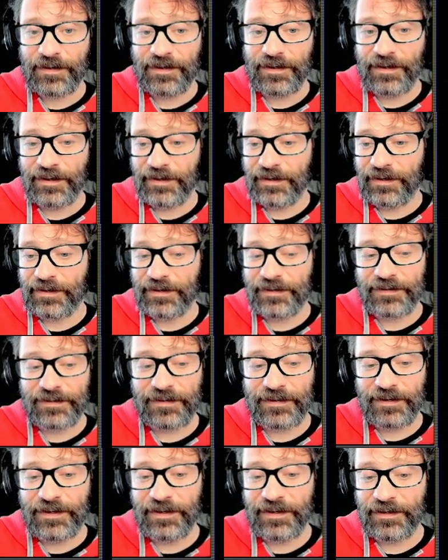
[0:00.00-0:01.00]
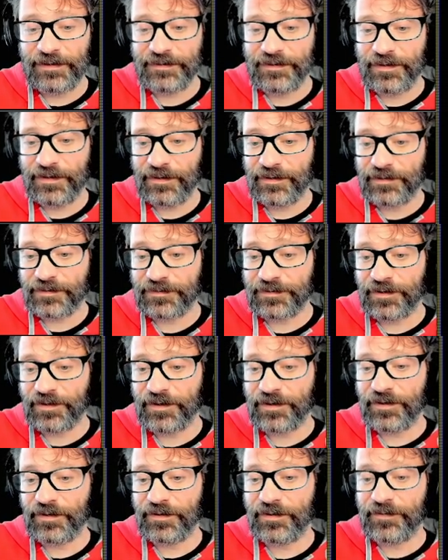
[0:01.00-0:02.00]
and head there.
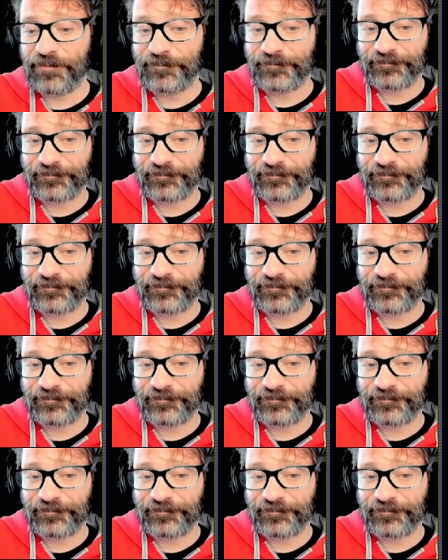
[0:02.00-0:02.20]
So